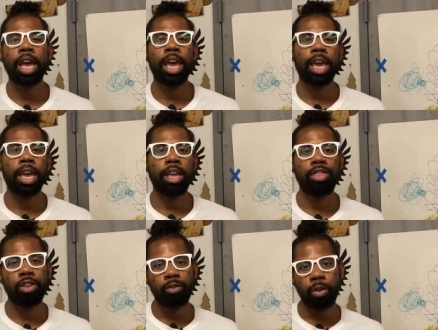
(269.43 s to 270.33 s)

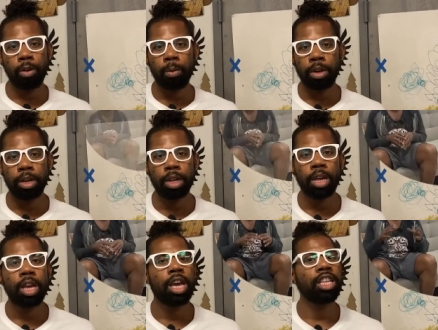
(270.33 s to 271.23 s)
and the raw wood.
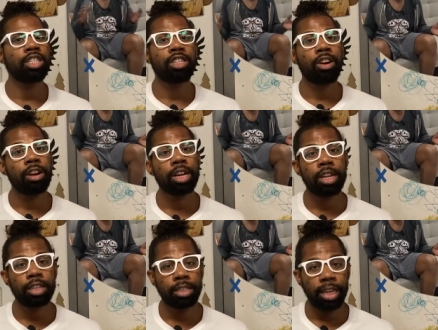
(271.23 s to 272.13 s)
It's the, it's dark, the dark
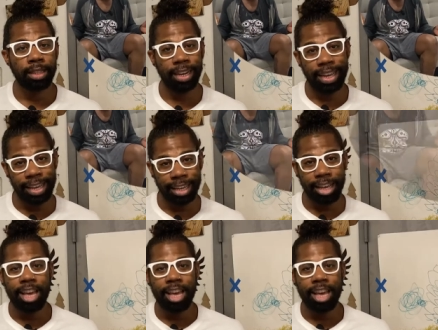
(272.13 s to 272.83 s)
color stain, they like.